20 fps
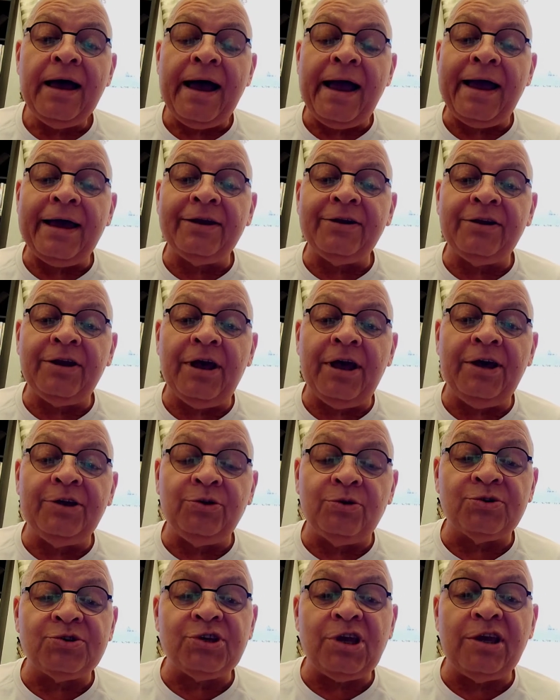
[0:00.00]
And
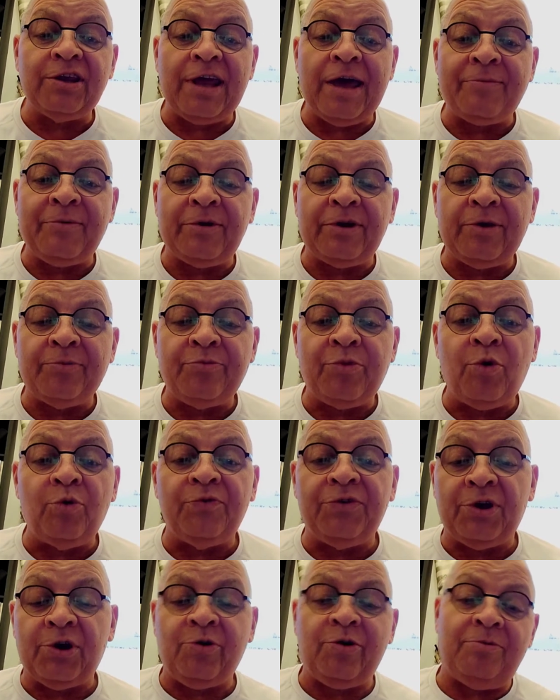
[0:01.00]
you'll see there, but they've
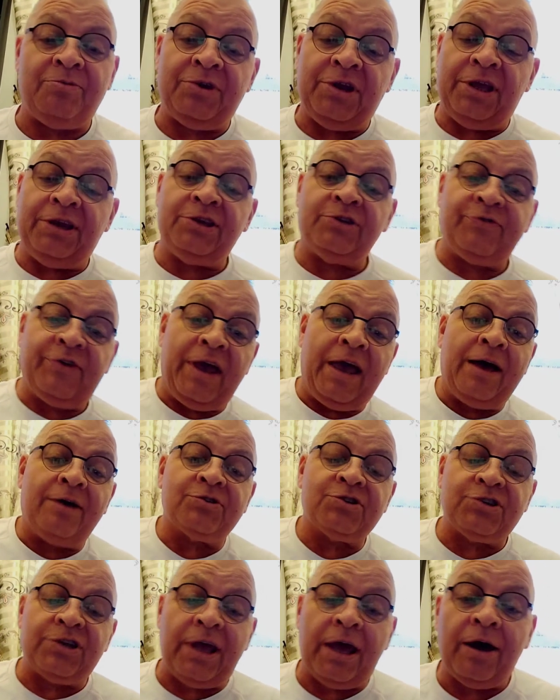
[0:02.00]
brought the equipment into the
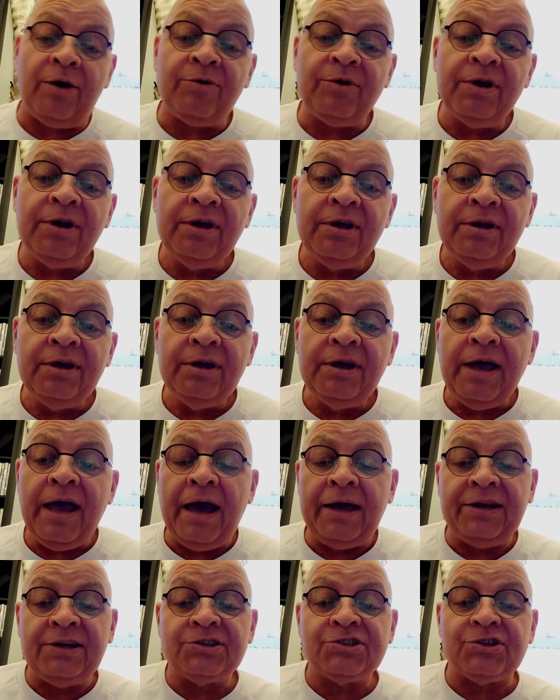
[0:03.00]
house now,
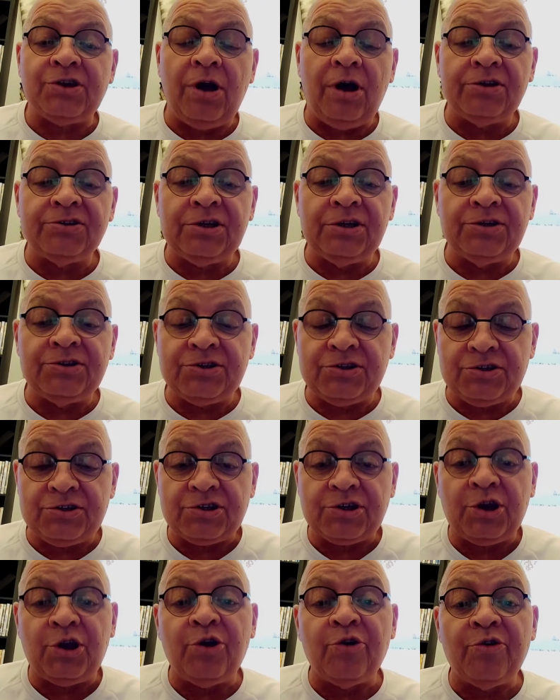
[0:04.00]
and they're starting to
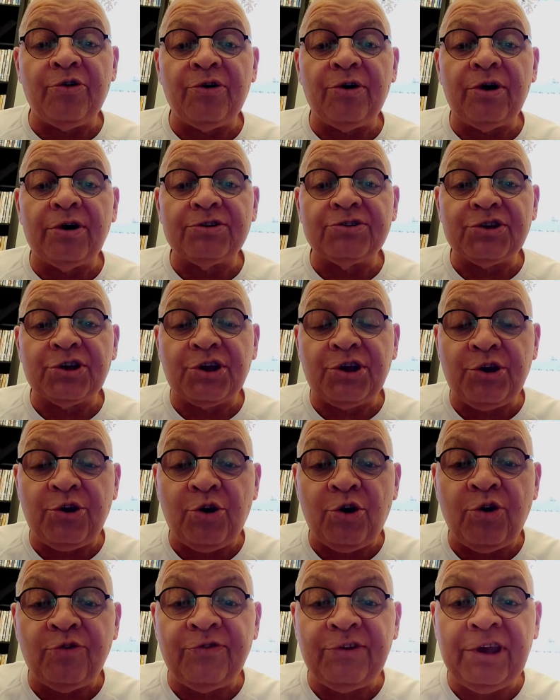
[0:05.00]
secure
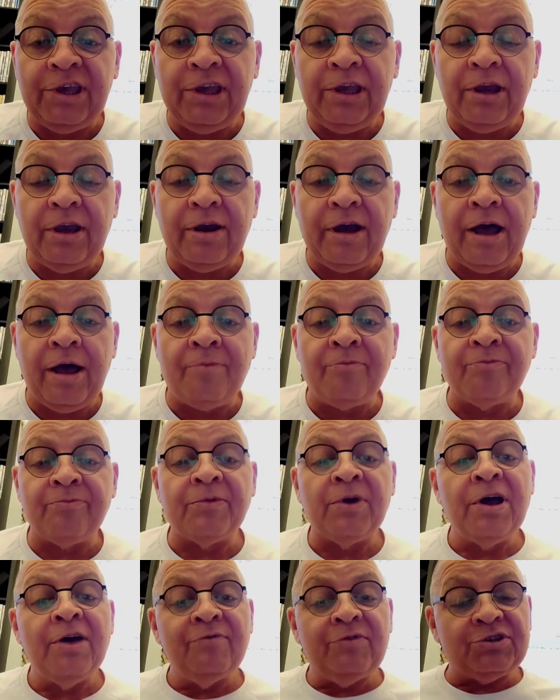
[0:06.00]
the
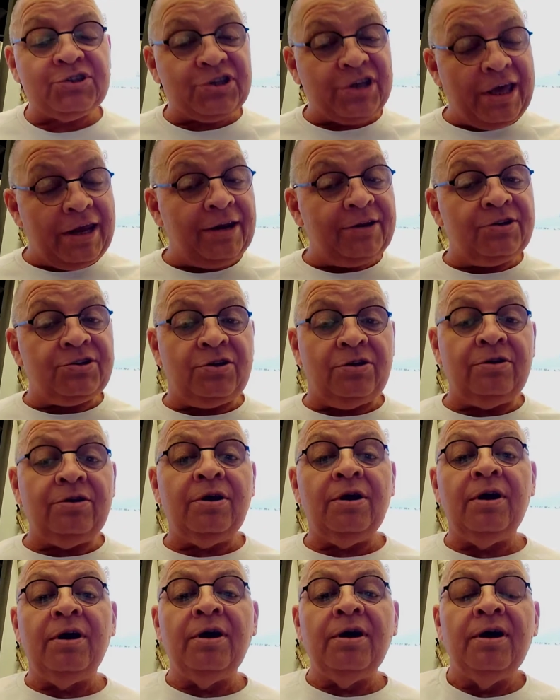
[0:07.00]
skeleton
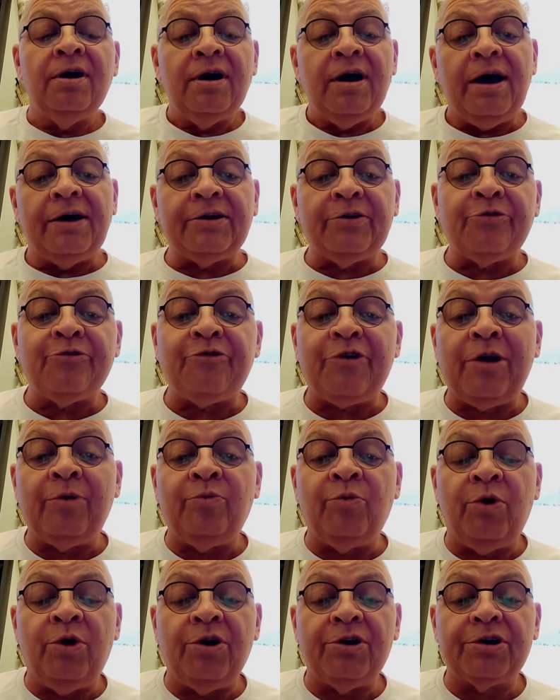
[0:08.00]
and the
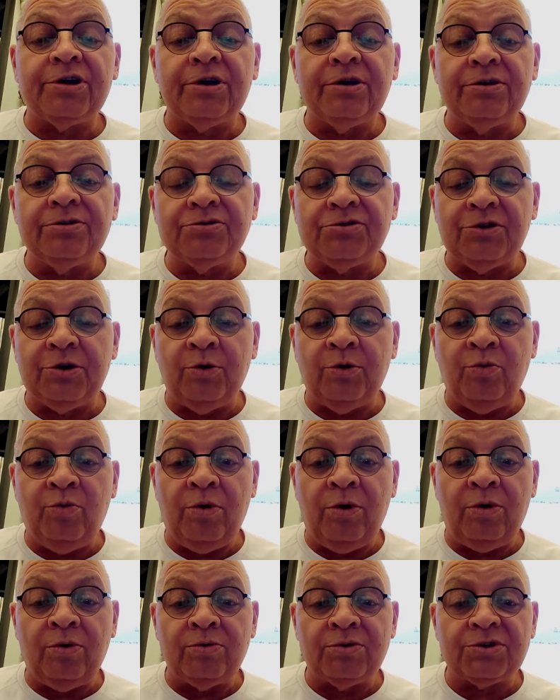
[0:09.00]
framework to the
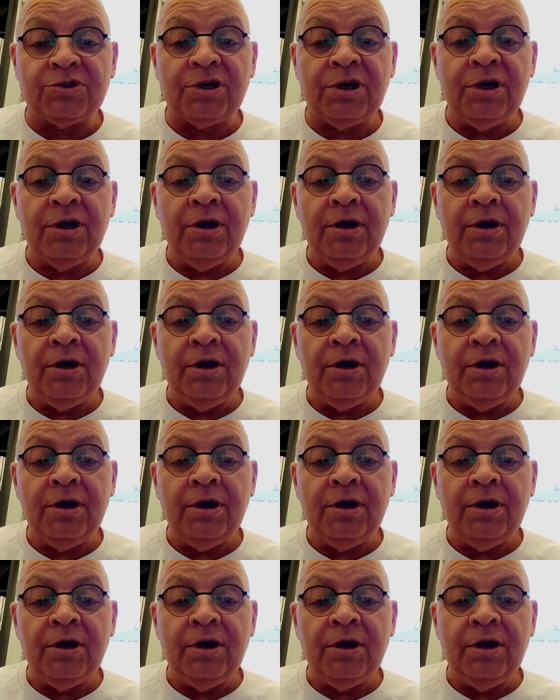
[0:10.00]
walls.